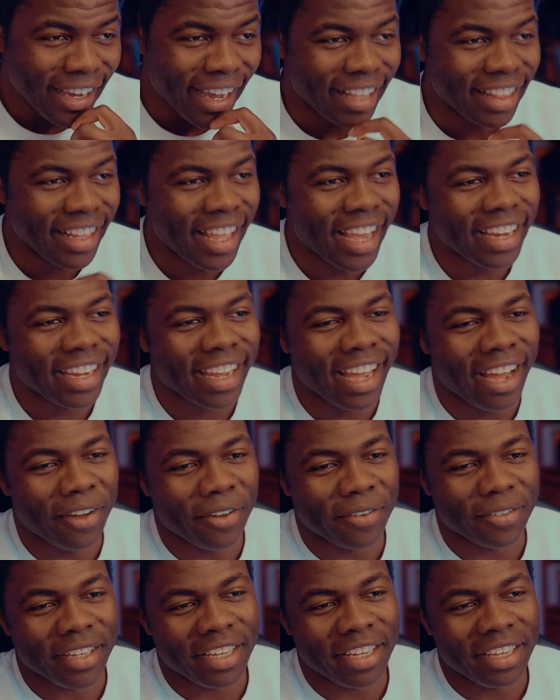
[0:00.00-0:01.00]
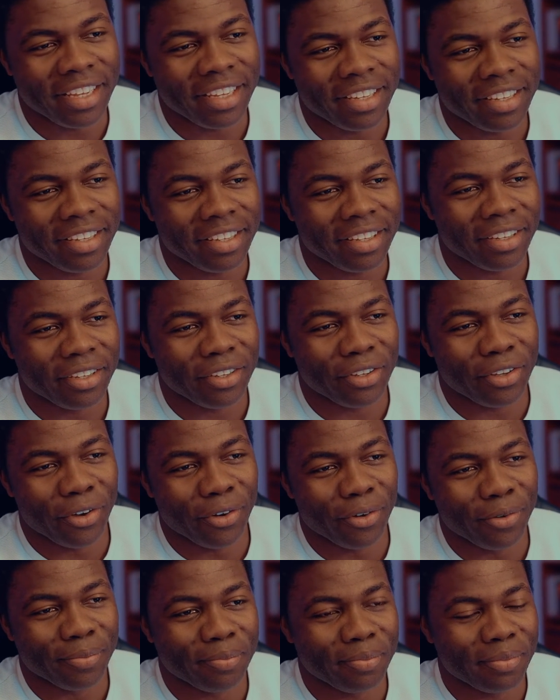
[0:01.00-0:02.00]
I like how they
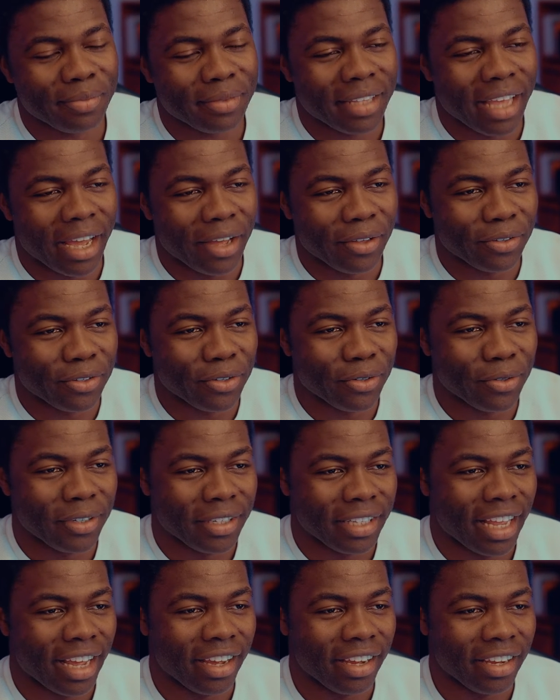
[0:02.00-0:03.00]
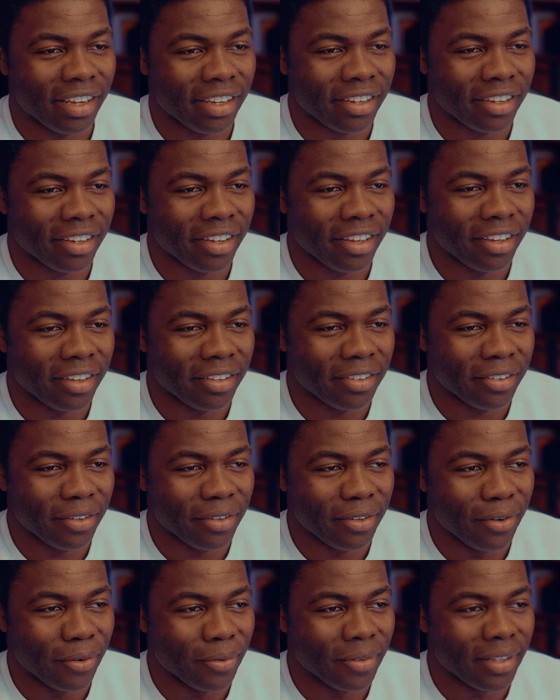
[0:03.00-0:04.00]
go down to the
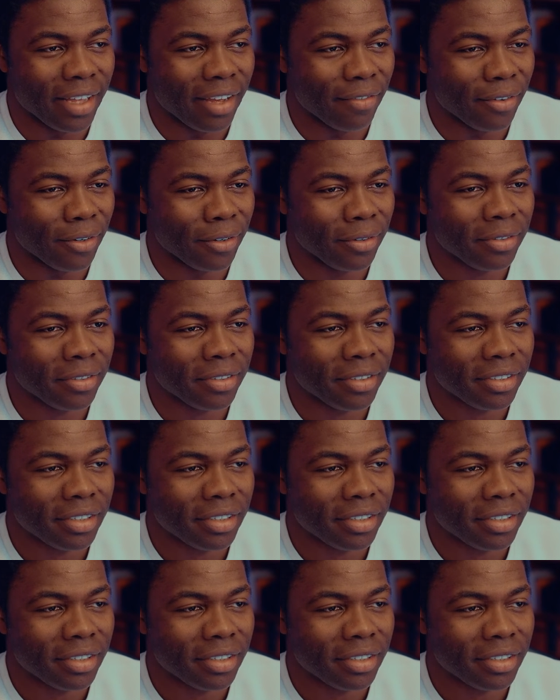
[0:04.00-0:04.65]
low level.